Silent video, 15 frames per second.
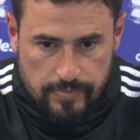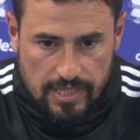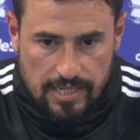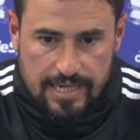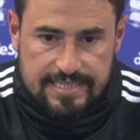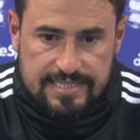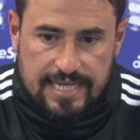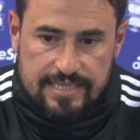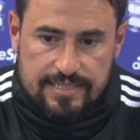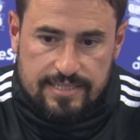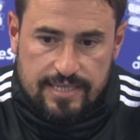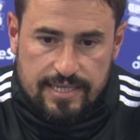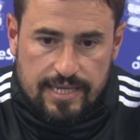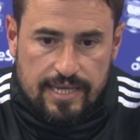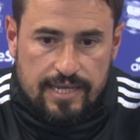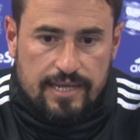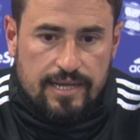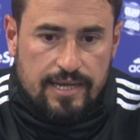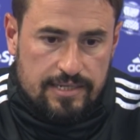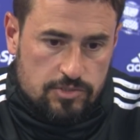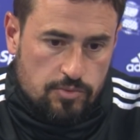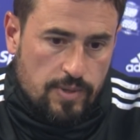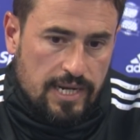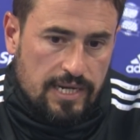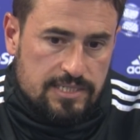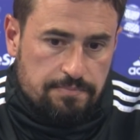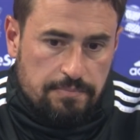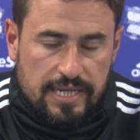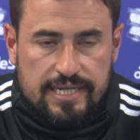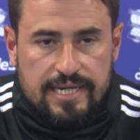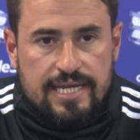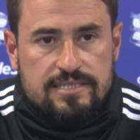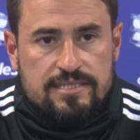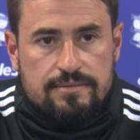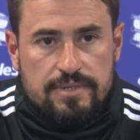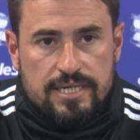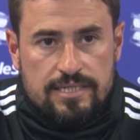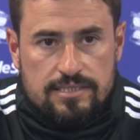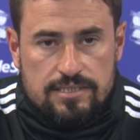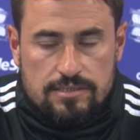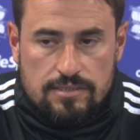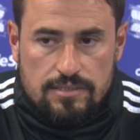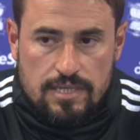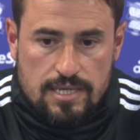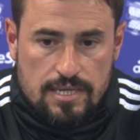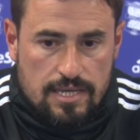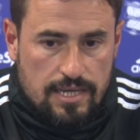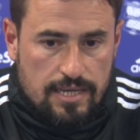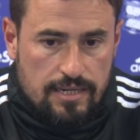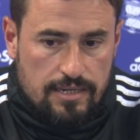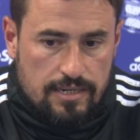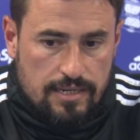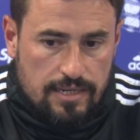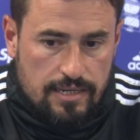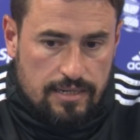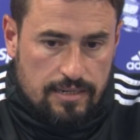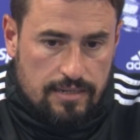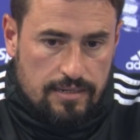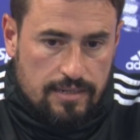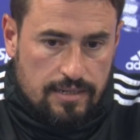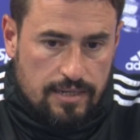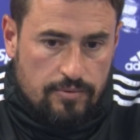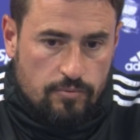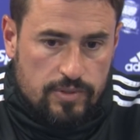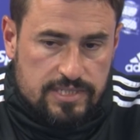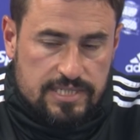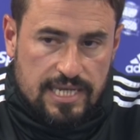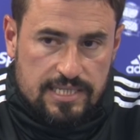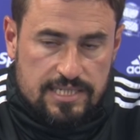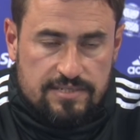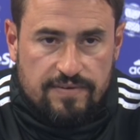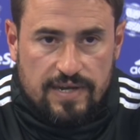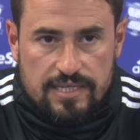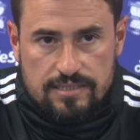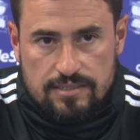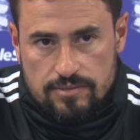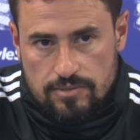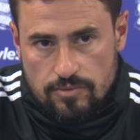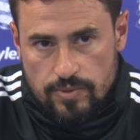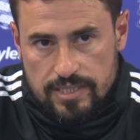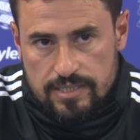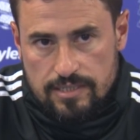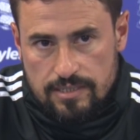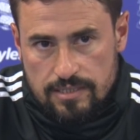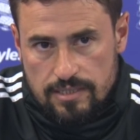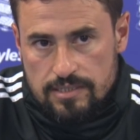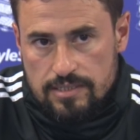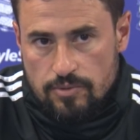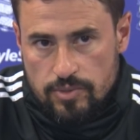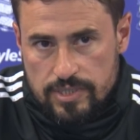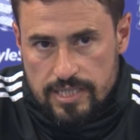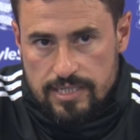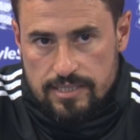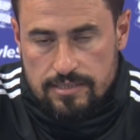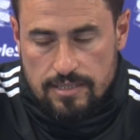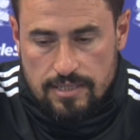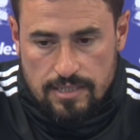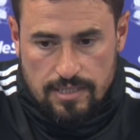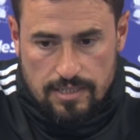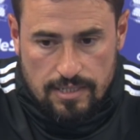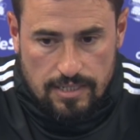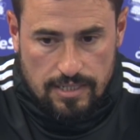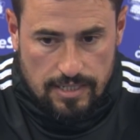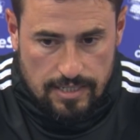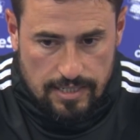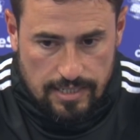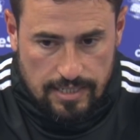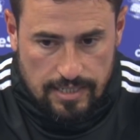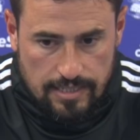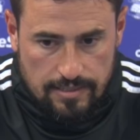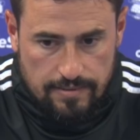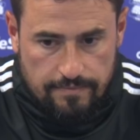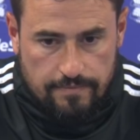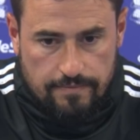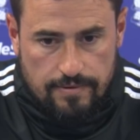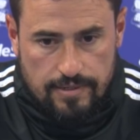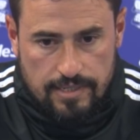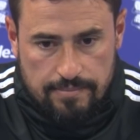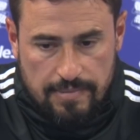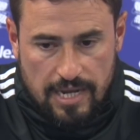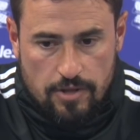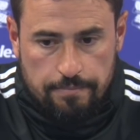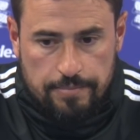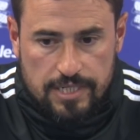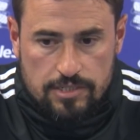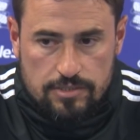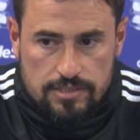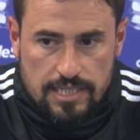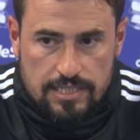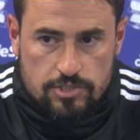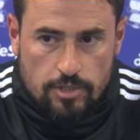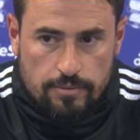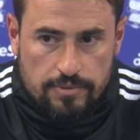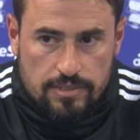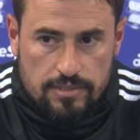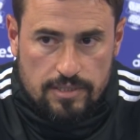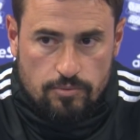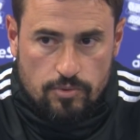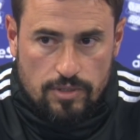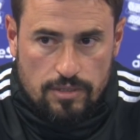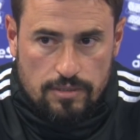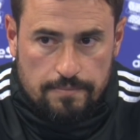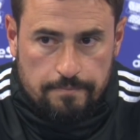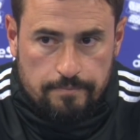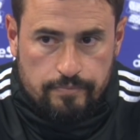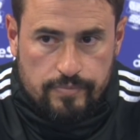last Saturday, as well as playing 90 minutes. You know, and we're satisfied the way that we did it. And in my opinion, that's something that will